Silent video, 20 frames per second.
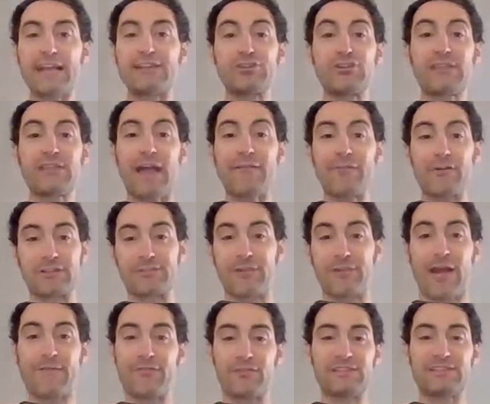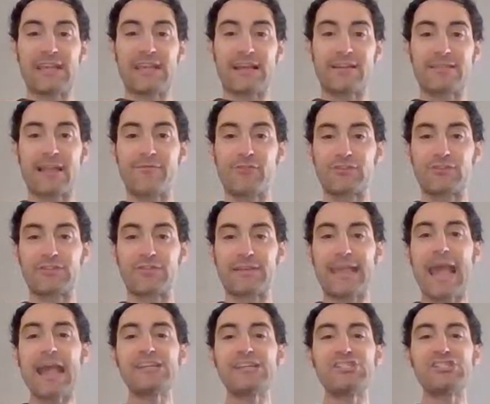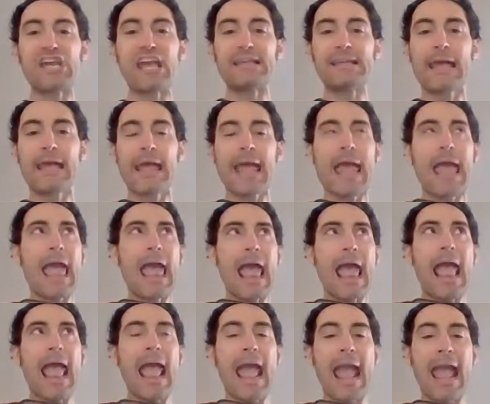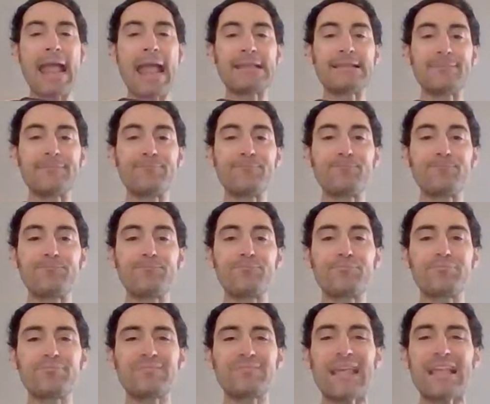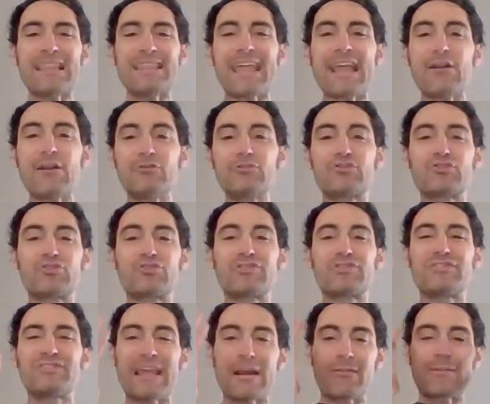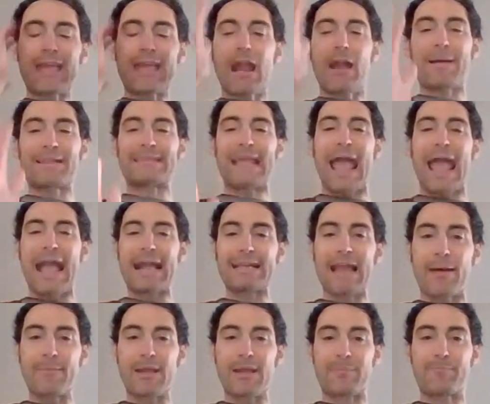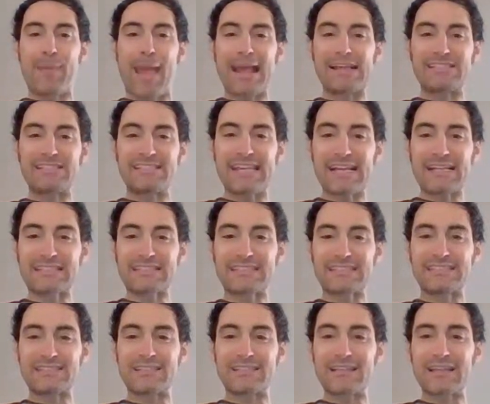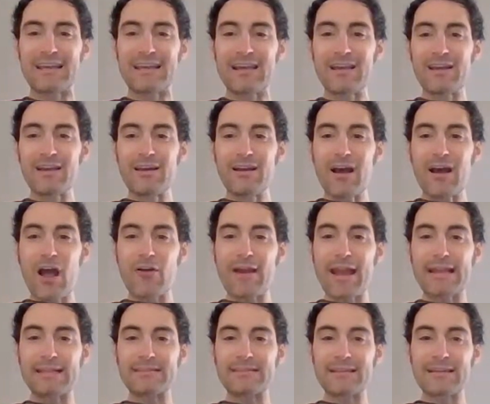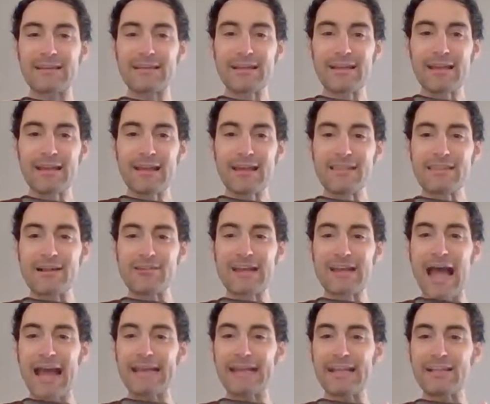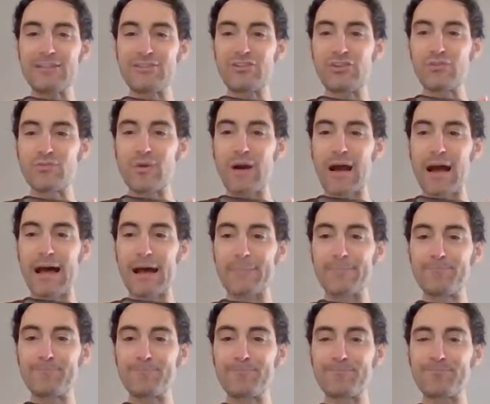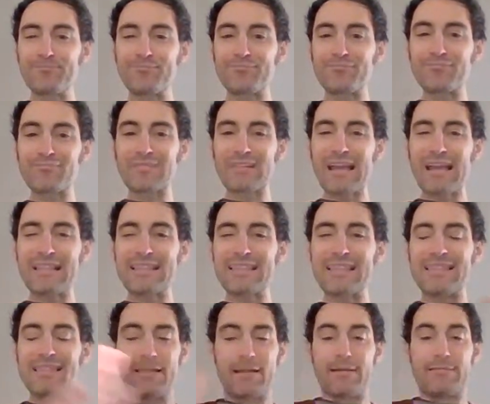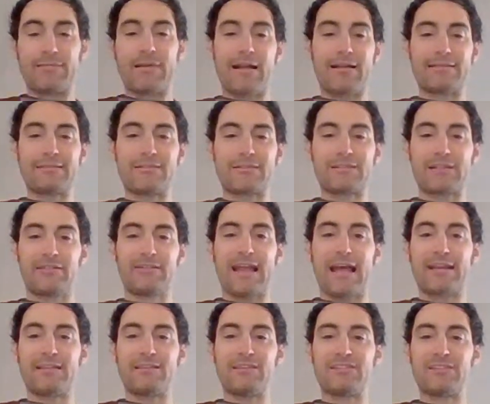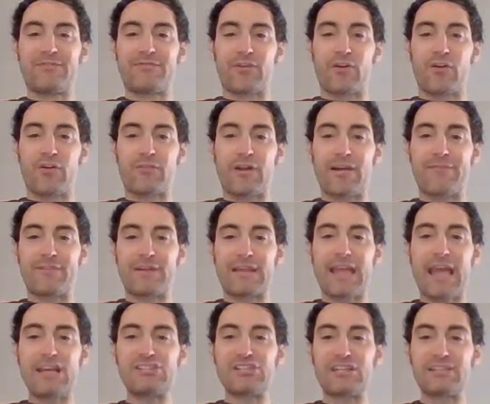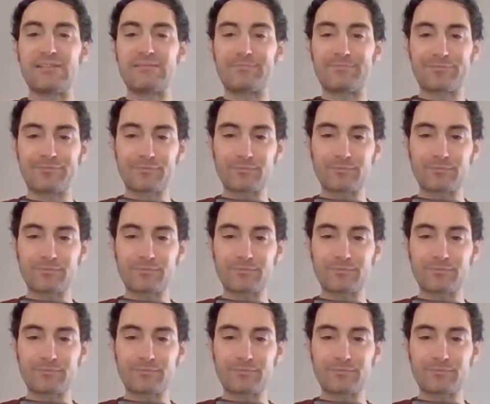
they should diversify for the sake of diversification. And they don't care about the economic basics, all right? They're not into, they're clearly not into deferral gratification.